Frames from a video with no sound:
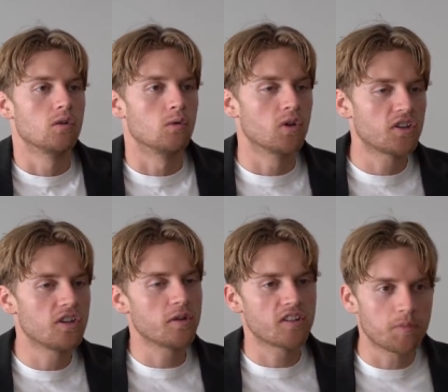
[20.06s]
what do
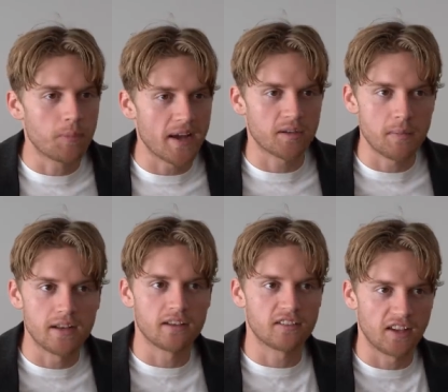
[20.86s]
you expect me
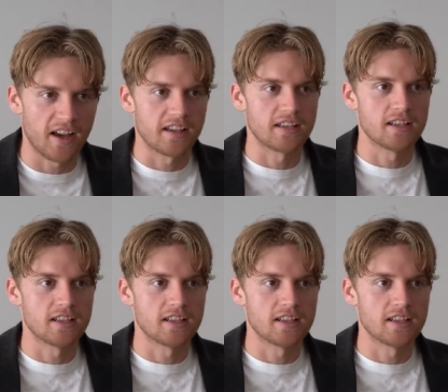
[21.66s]
to say?